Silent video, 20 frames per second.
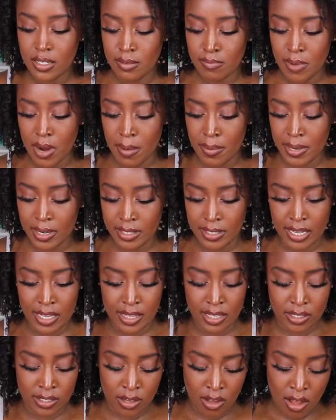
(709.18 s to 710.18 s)
Probably gonna take
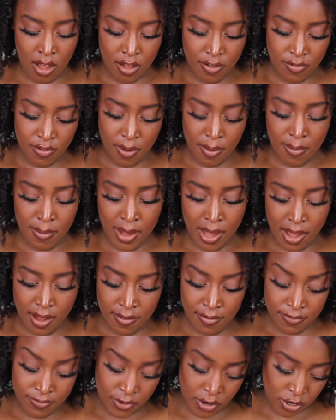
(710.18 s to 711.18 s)
these off,
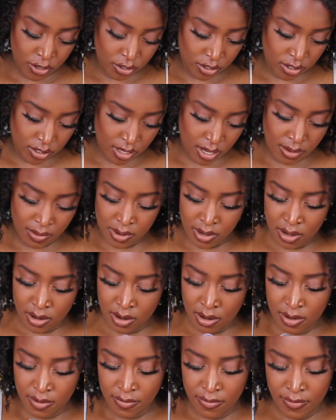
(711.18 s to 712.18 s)
but first I'm
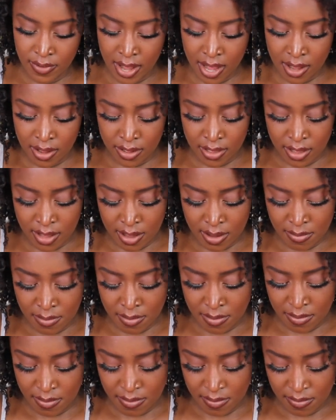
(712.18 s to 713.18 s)
gonna file
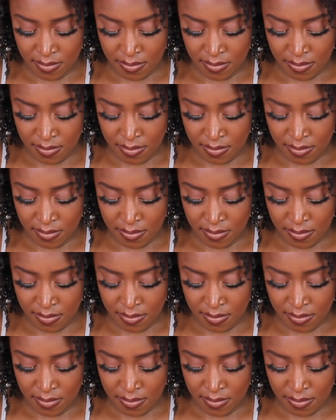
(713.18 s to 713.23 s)
them.